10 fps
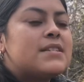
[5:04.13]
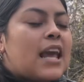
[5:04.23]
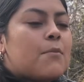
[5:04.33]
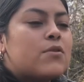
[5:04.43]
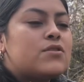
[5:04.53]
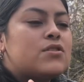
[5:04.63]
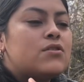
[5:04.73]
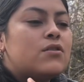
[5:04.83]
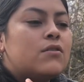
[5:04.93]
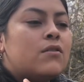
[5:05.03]
was able
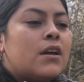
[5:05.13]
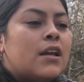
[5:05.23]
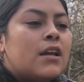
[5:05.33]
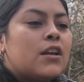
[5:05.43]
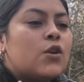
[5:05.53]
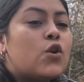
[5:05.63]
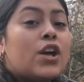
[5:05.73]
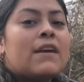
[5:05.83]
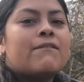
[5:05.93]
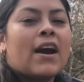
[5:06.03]
to, you
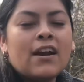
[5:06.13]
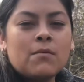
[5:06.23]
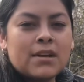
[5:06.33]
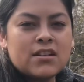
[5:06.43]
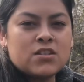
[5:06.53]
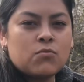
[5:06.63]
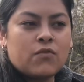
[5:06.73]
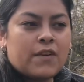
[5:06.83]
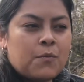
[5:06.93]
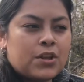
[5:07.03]
couldn't find nobody to
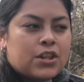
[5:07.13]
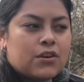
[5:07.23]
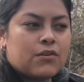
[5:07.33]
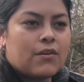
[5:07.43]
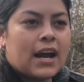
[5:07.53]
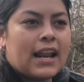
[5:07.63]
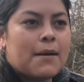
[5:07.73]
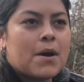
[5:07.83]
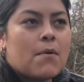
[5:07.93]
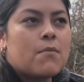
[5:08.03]
move in with you, and
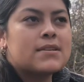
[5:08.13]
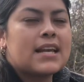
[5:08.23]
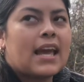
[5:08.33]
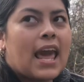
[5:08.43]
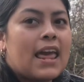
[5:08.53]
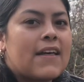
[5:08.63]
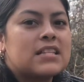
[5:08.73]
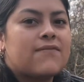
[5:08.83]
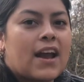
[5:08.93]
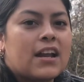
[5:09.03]
like my mom was like, hey,
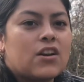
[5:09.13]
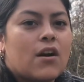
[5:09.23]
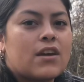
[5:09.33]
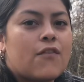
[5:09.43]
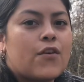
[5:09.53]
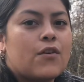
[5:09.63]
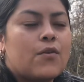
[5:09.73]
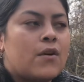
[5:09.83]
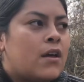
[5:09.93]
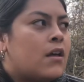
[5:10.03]
that's fine, you know, I'll give
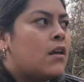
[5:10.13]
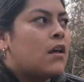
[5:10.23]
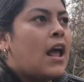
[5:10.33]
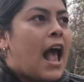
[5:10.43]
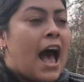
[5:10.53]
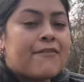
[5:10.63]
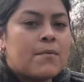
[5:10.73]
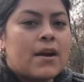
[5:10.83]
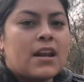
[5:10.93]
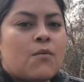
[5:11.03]
you half
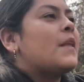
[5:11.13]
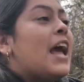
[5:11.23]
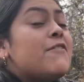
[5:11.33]
the money.